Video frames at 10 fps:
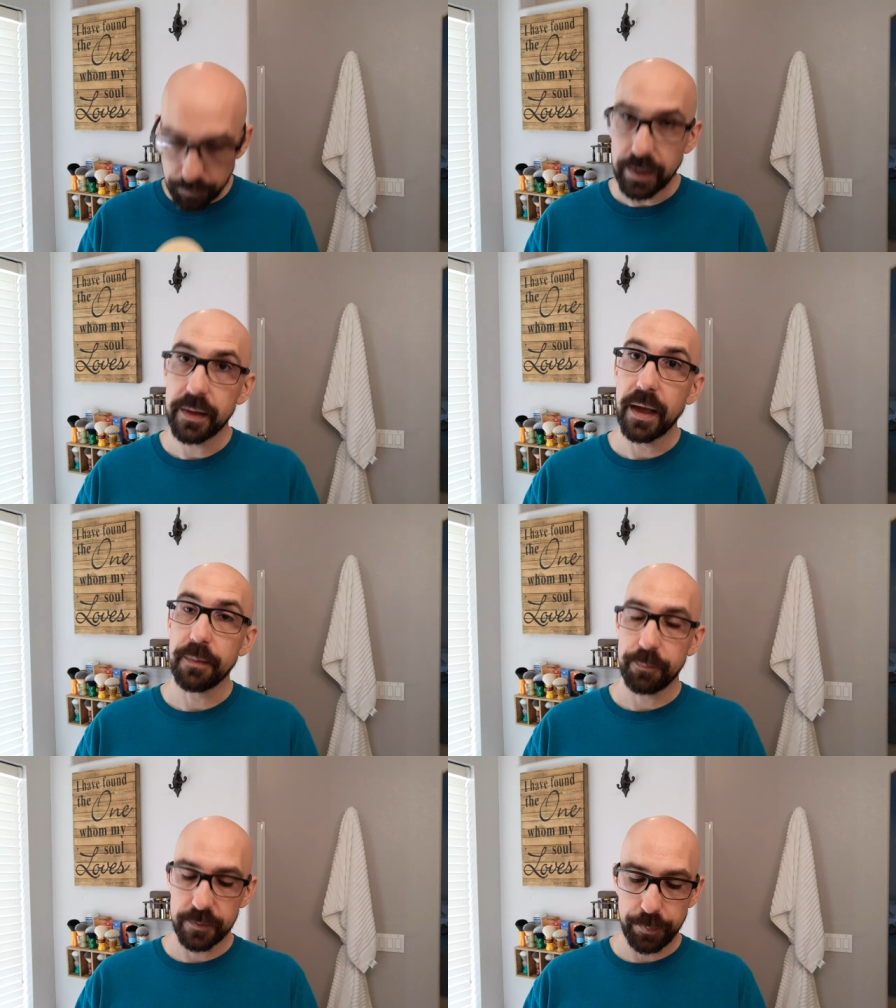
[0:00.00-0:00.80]
bit of
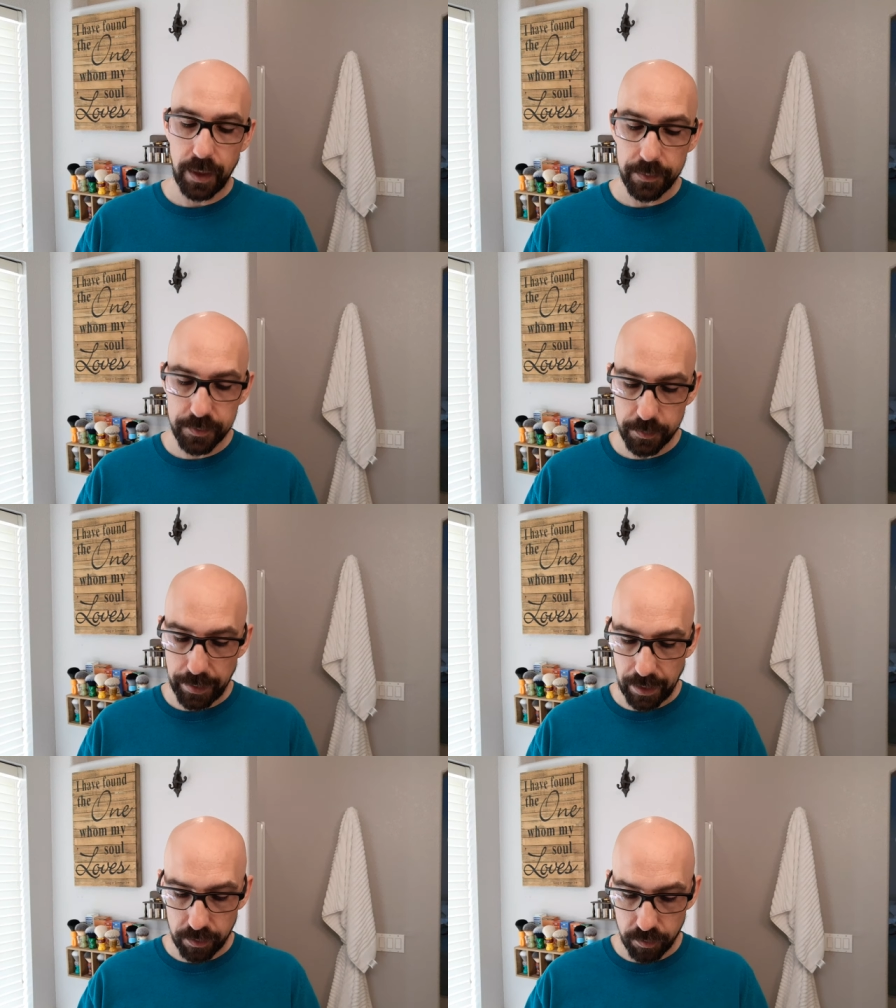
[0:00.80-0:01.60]
that pipe
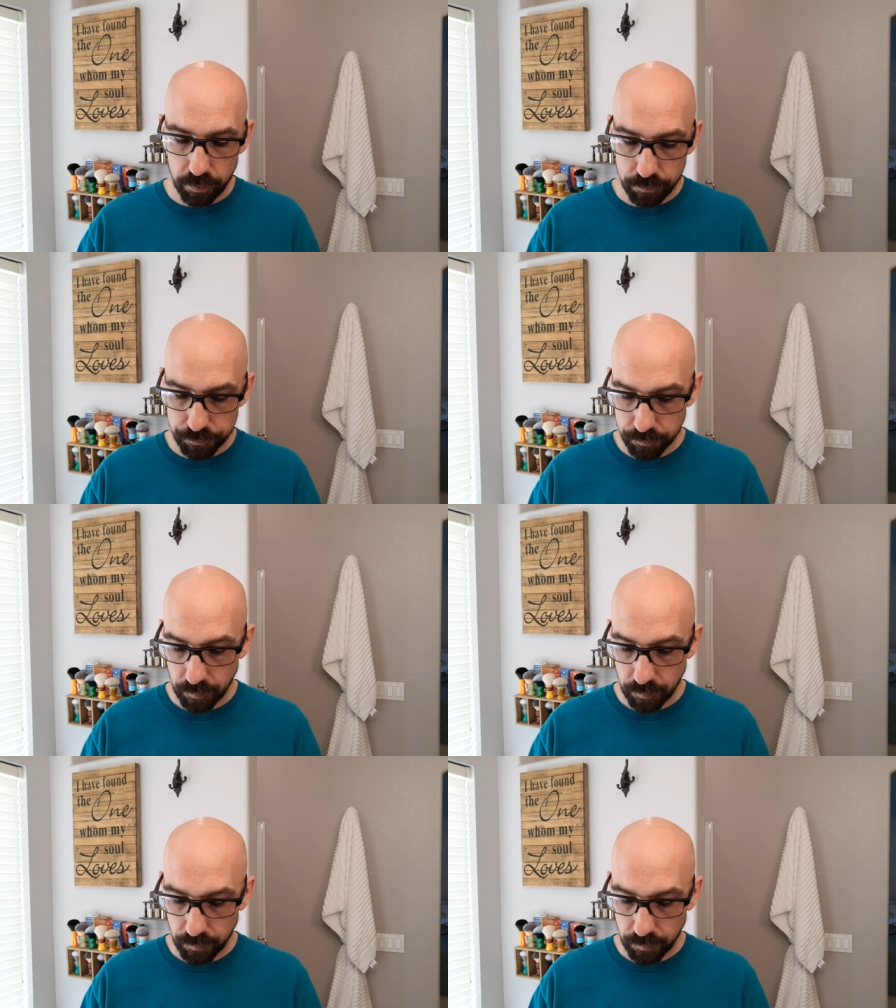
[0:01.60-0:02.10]
tobacco,